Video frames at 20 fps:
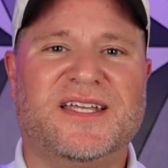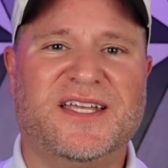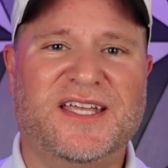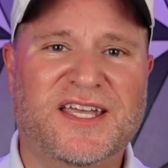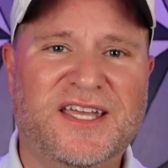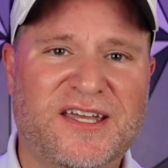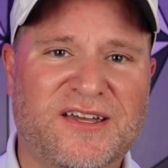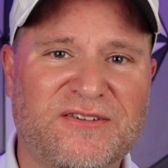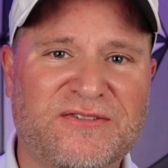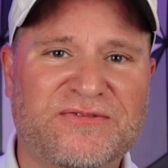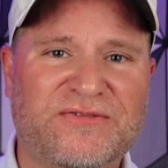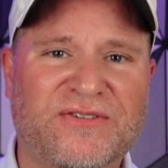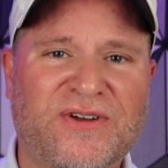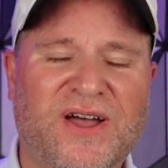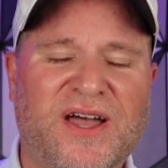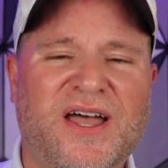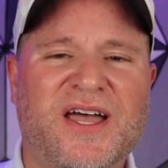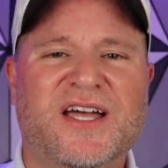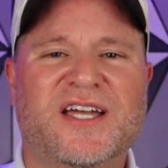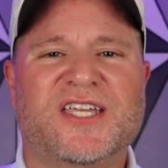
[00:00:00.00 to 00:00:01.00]
if
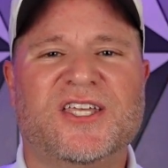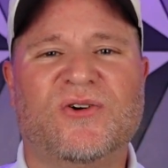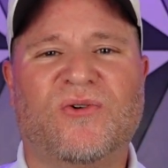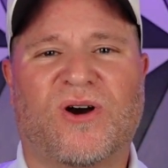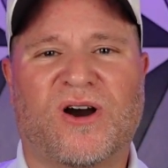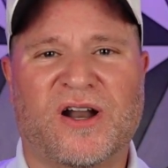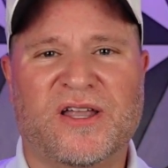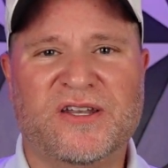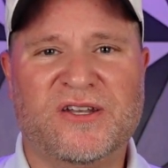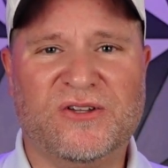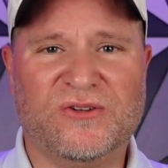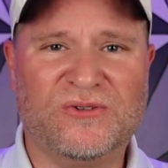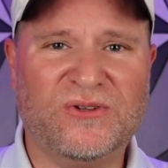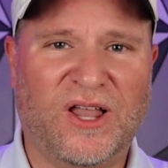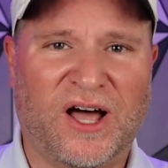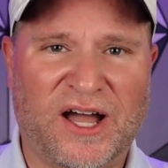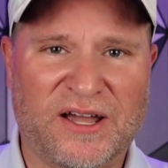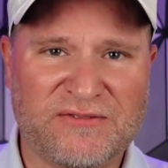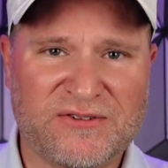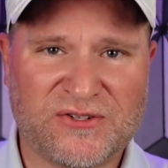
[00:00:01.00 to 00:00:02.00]
you are a new
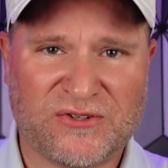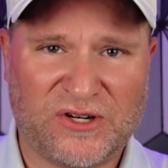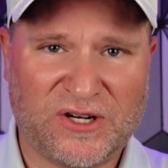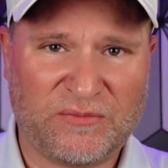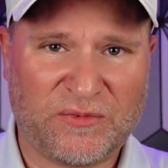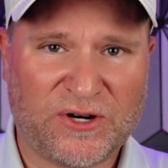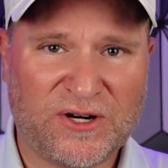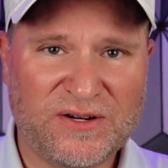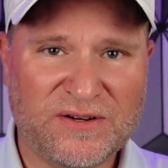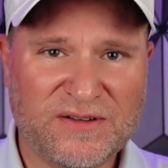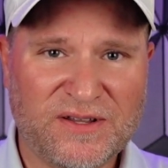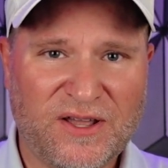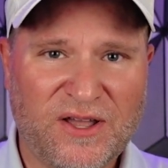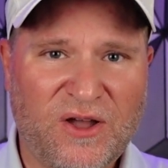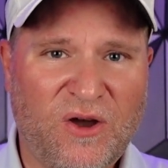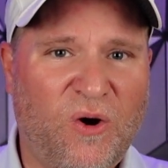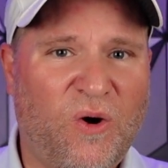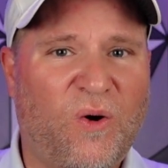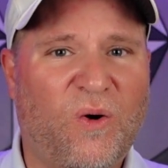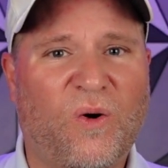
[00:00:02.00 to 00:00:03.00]
live streamer,
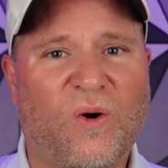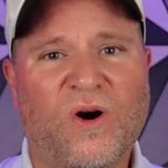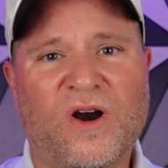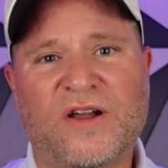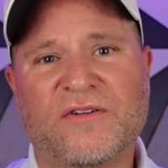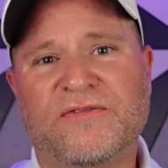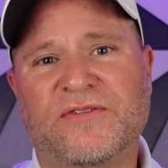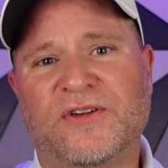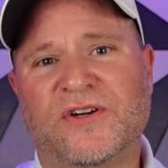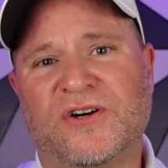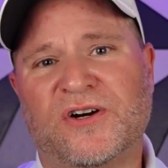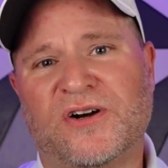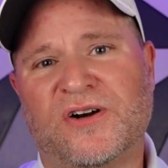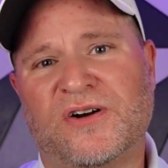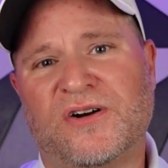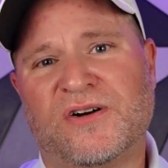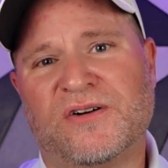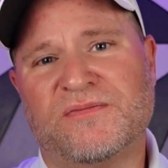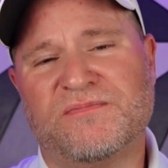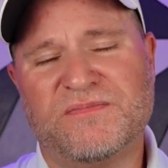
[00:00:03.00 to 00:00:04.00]
or if
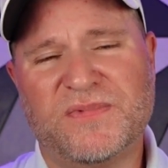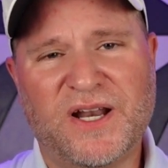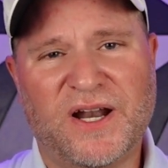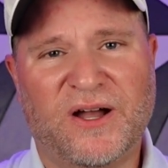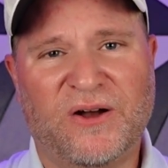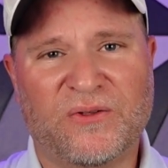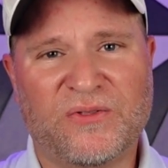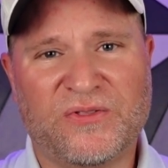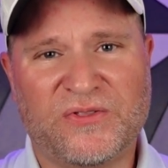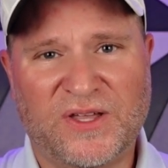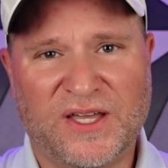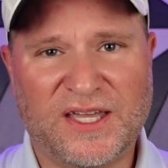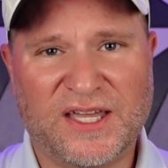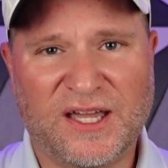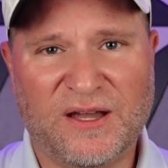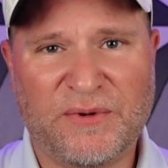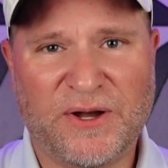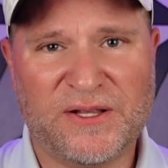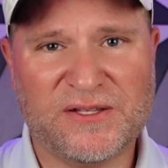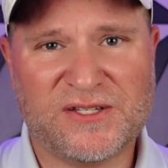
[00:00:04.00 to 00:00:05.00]
you're,
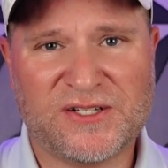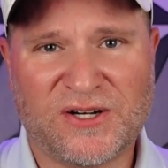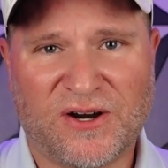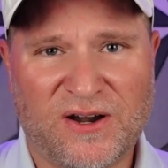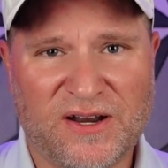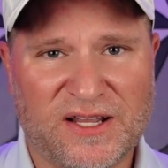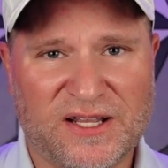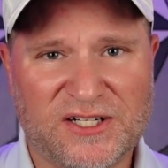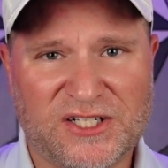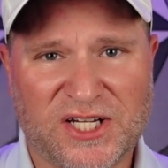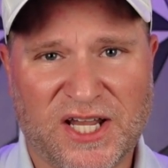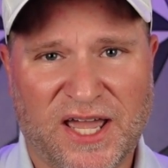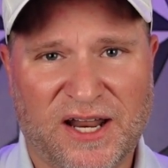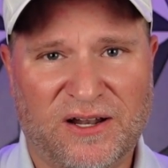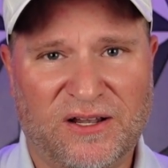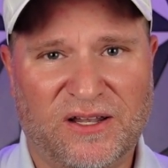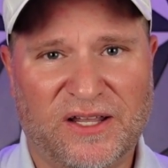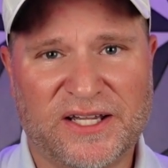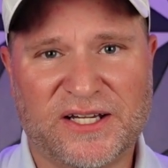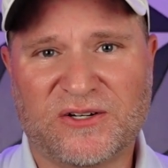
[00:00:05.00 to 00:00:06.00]
thinking about starting a
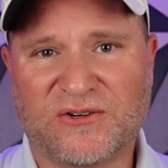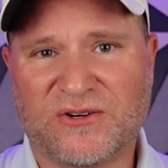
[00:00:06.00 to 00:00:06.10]
channel like